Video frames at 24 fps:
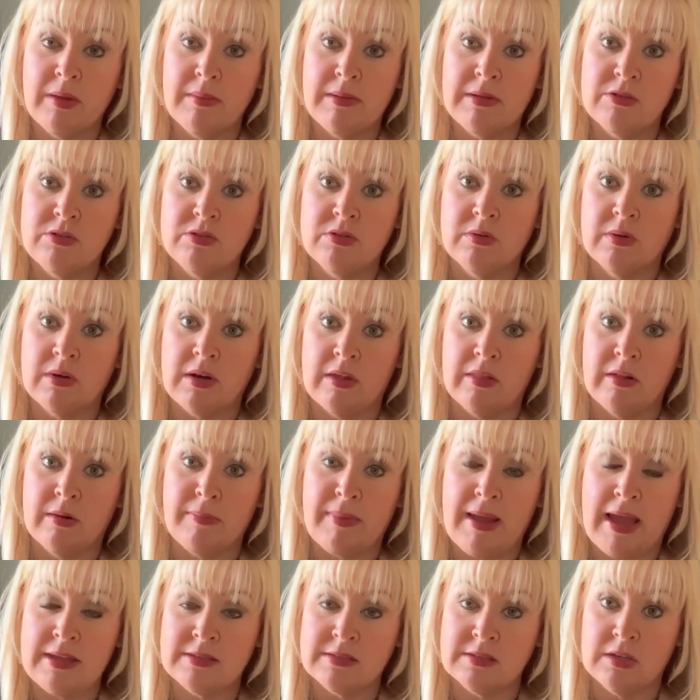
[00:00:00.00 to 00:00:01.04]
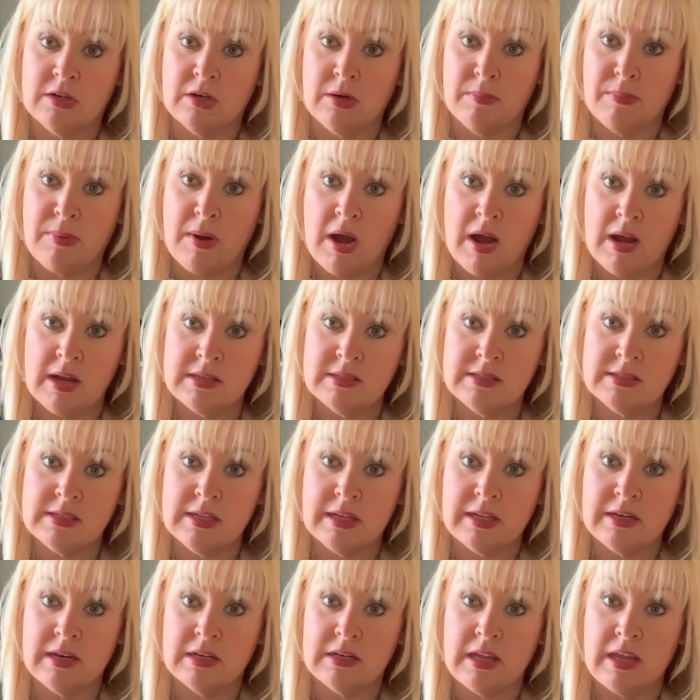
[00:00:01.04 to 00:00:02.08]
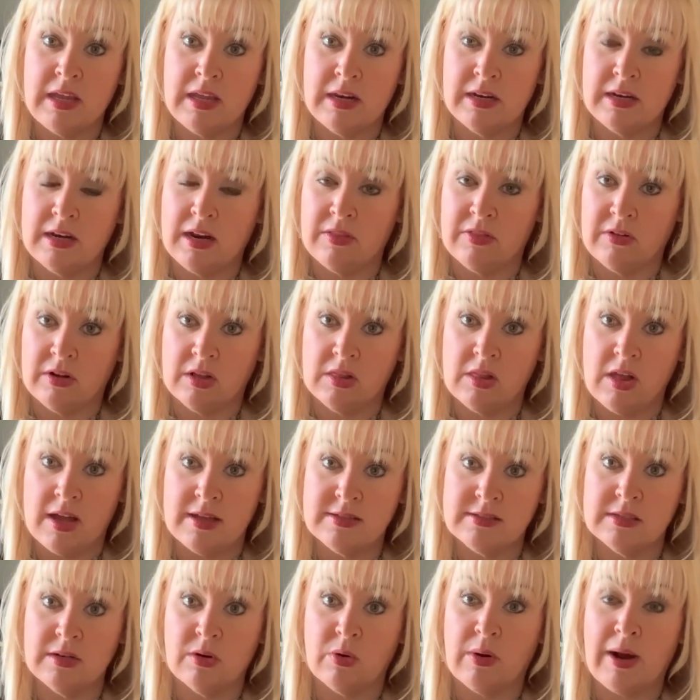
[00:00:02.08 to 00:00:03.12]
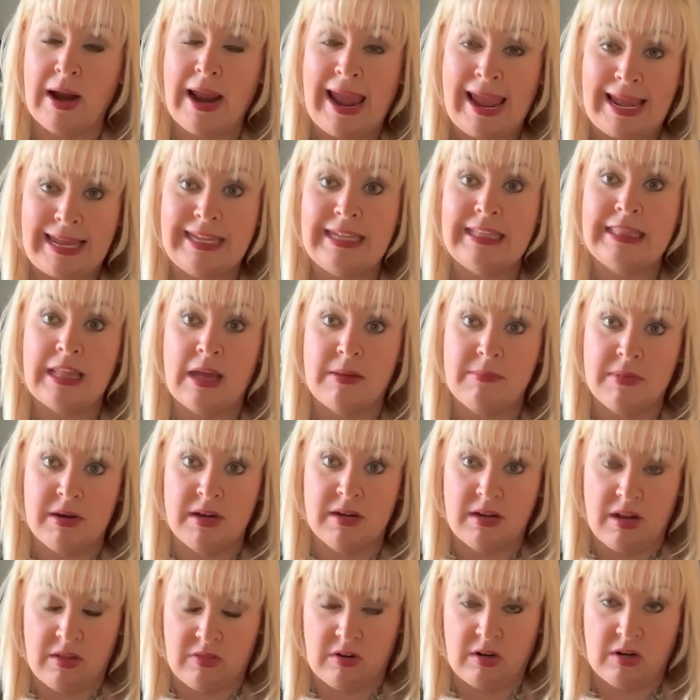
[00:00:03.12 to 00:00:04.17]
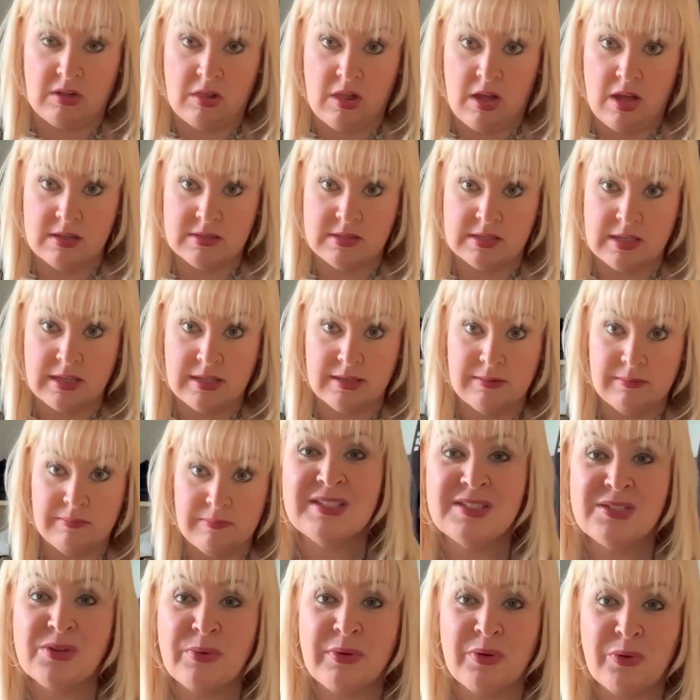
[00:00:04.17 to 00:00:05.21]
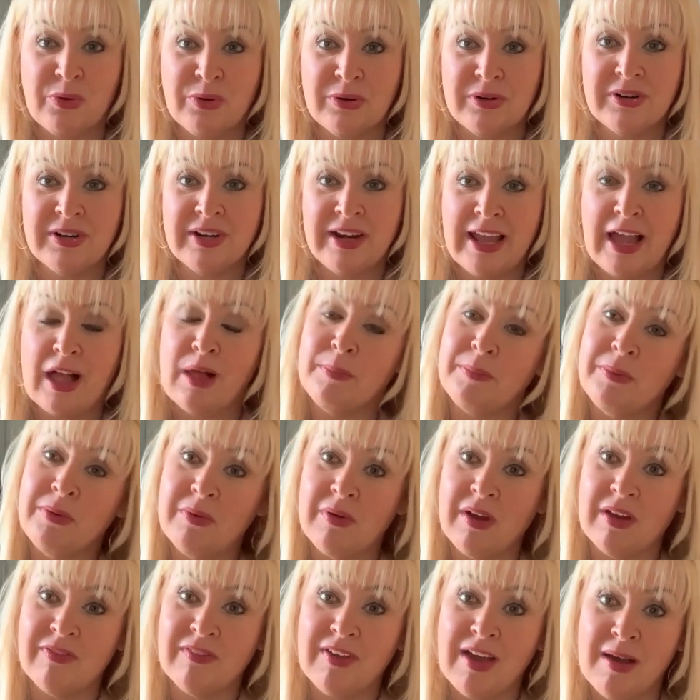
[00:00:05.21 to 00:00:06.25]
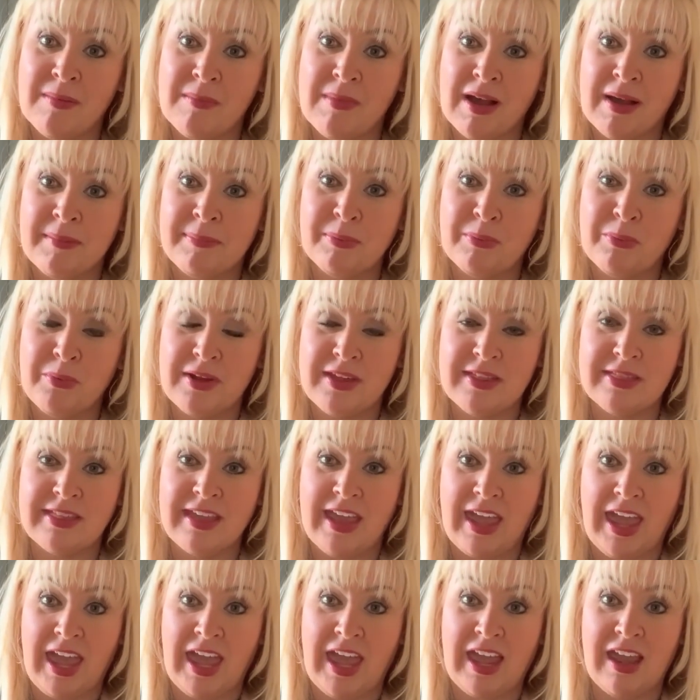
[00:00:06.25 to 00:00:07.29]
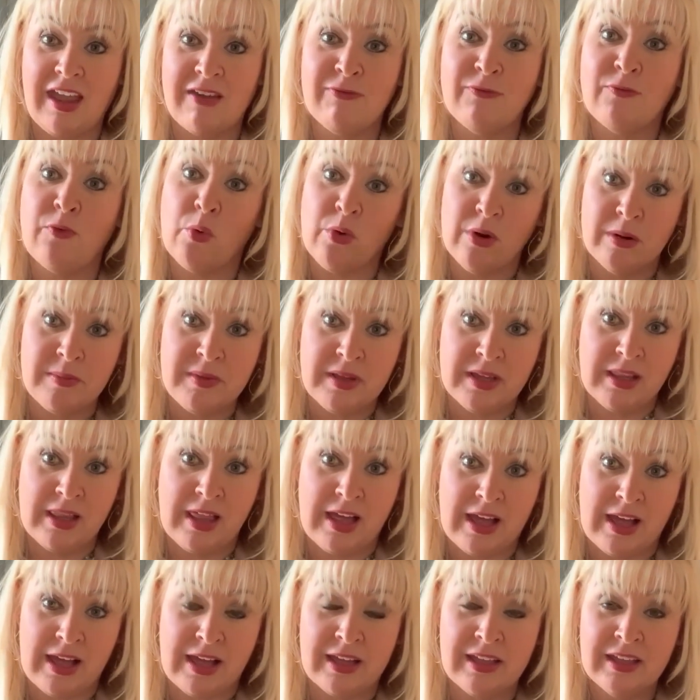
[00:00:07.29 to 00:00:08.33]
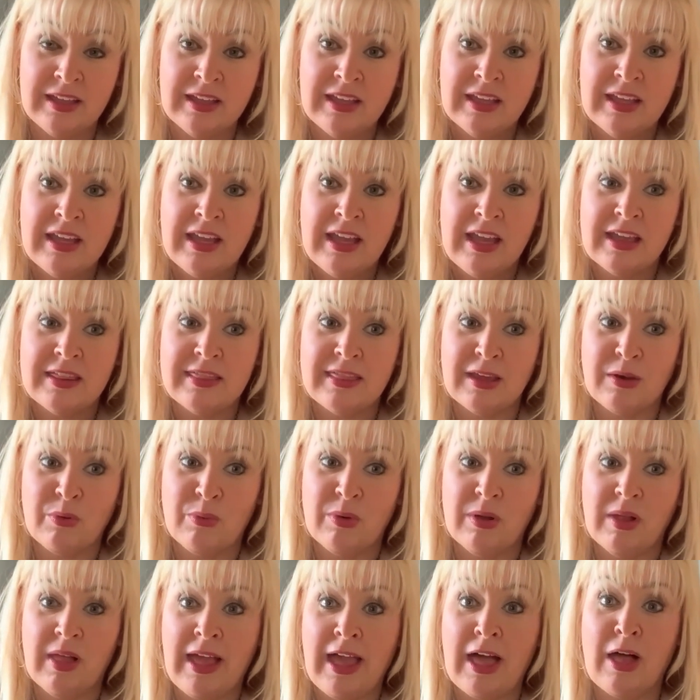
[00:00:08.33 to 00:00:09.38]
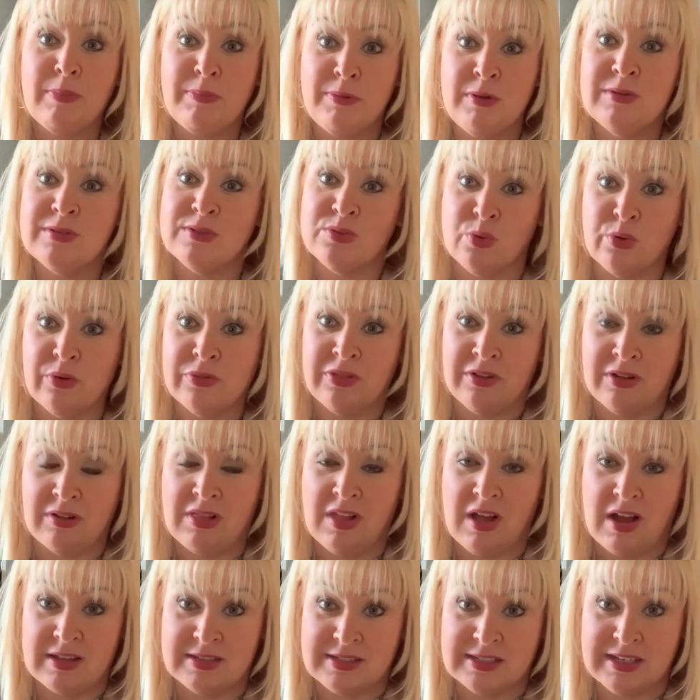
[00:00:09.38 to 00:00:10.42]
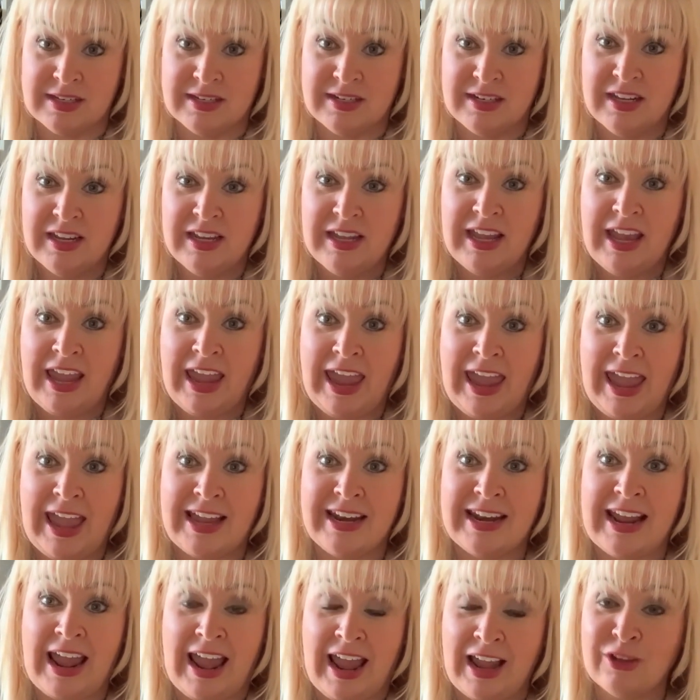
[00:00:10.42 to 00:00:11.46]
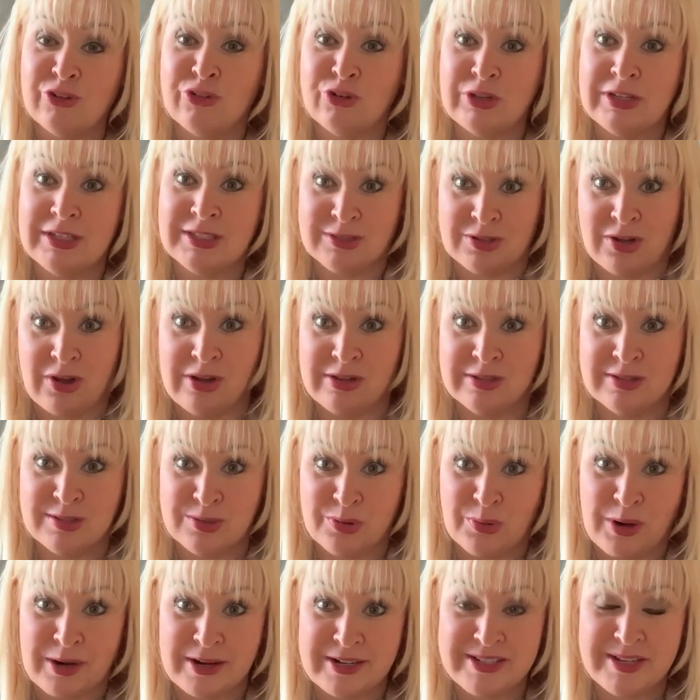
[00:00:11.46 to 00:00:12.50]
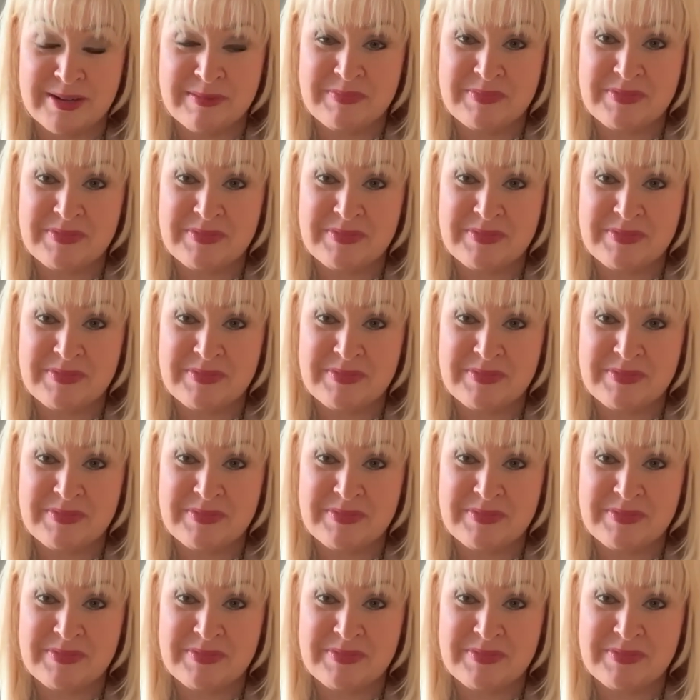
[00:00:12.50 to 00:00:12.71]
them into another basket or box in another closet, or hanging them in another closet. So in order to help you, I've come up with a formula that will help you sort the closet. And actually it's called SORT.